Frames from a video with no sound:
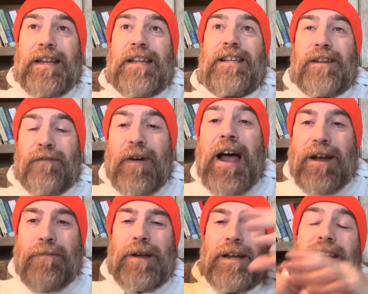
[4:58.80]
this
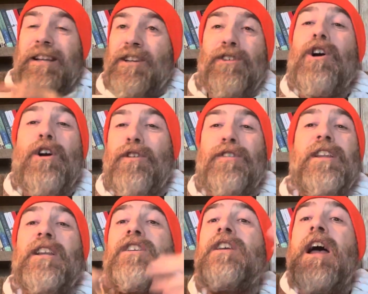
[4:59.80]
environment, in this earth, in
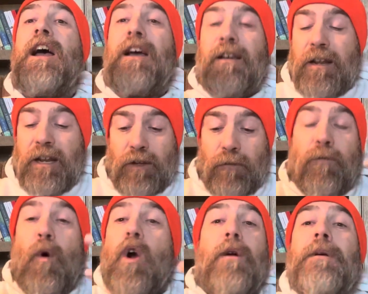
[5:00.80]
this
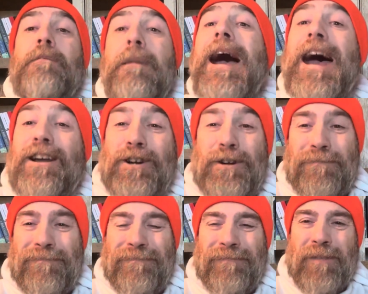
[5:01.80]
form and matter.
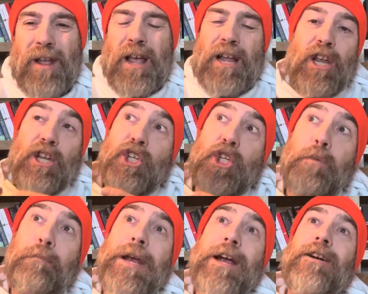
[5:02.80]
It's
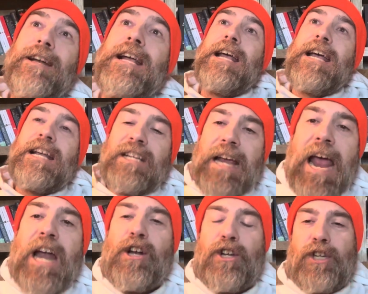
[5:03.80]
spirit, it's
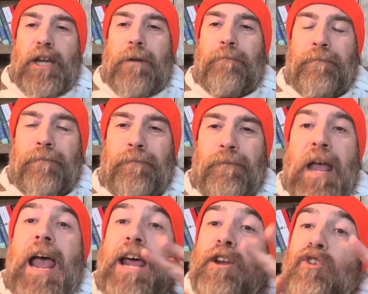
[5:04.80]
energy.
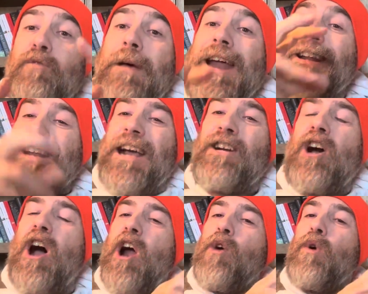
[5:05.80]
And those men in that
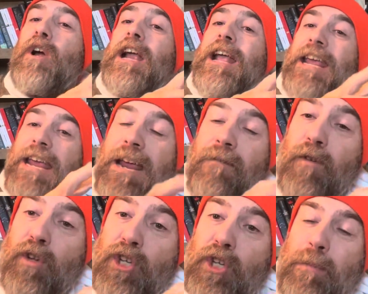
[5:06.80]
car were
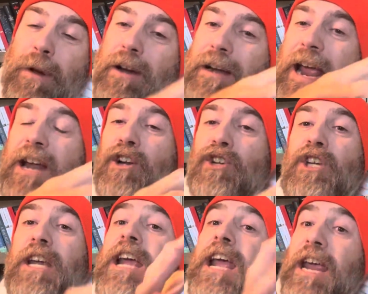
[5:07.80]
evil spirit
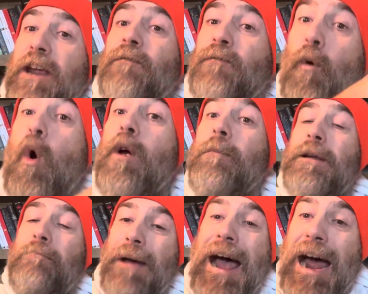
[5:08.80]
energy in form
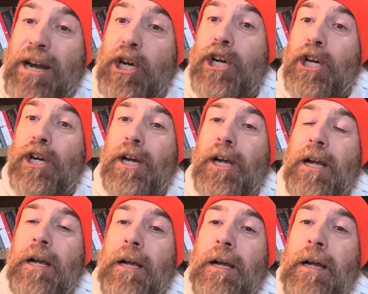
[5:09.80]
and matter.
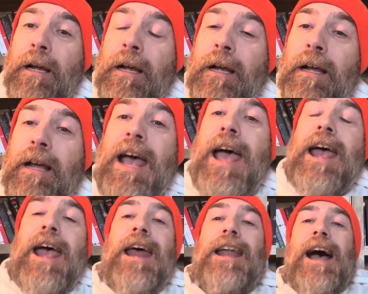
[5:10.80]

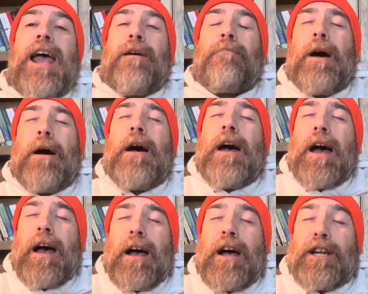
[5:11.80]
And I am
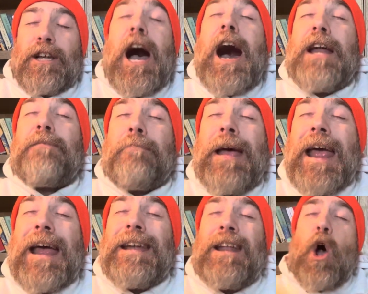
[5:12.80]
a God
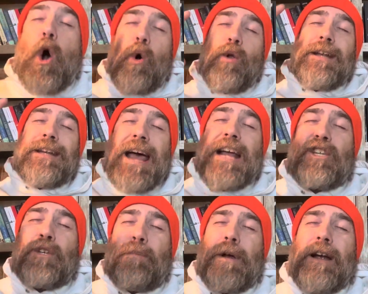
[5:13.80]
man holding that
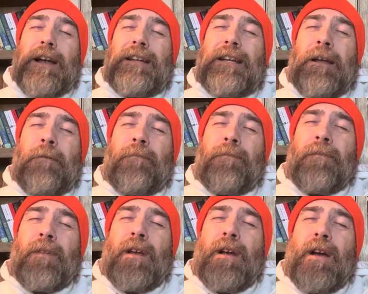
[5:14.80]
spirit,
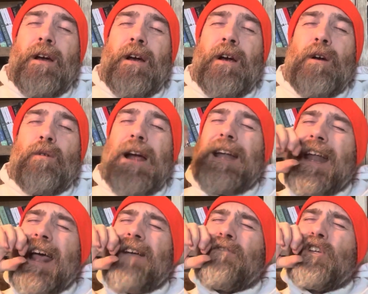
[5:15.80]
right? And
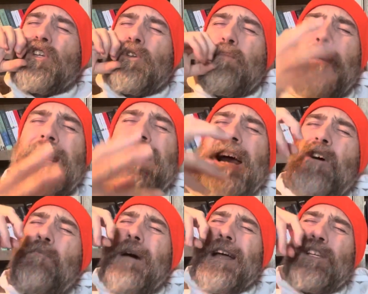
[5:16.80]
I have to speak
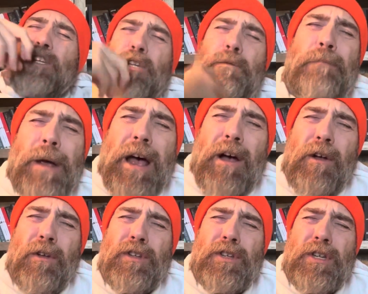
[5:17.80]
out my
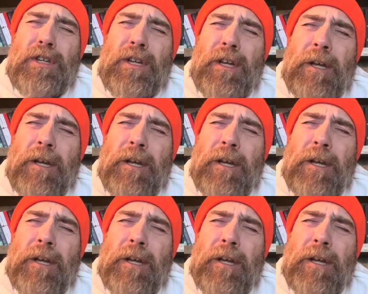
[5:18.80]
spells.